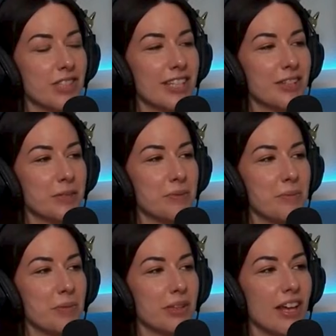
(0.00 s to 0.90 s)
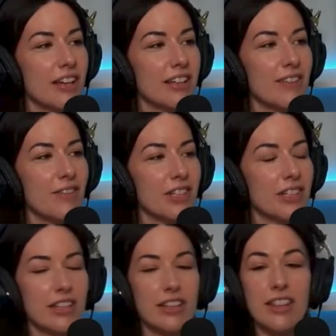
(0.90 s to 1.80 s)
seen those people that even
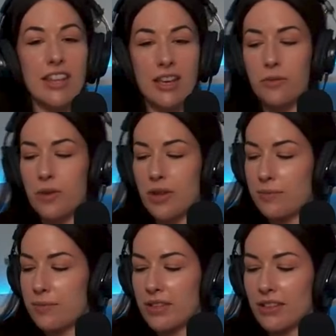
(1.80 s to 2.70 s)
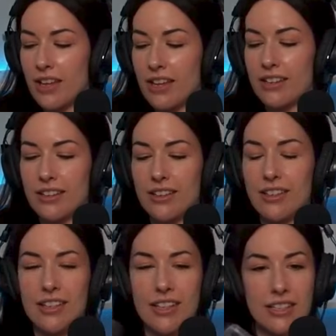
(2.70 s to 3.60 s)
they will be like
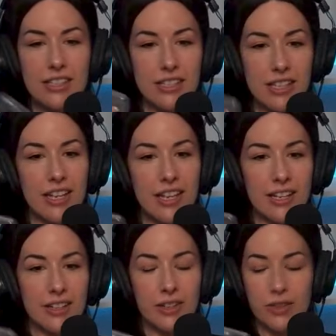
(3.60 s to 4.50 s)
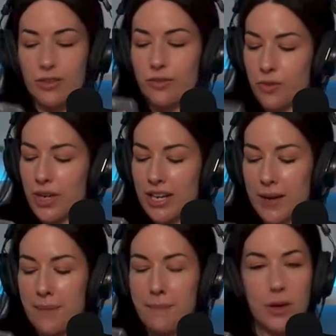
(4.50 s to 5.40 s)
sitting and
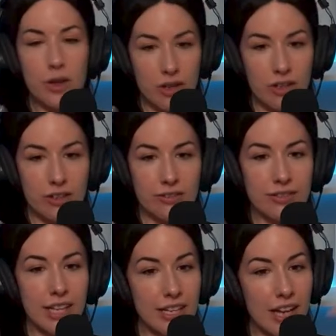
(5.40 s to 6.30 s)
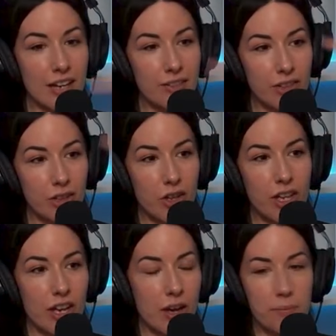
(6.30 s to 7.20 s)
reading a book, like not even
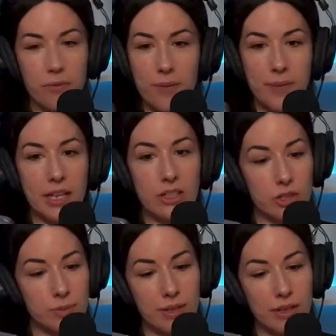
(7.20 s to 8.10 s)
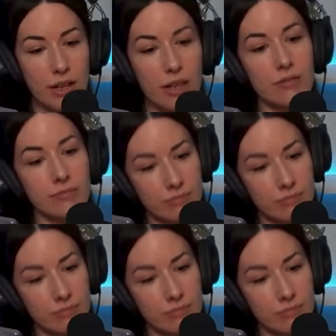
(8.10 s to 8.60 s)
looking up from it and just being like,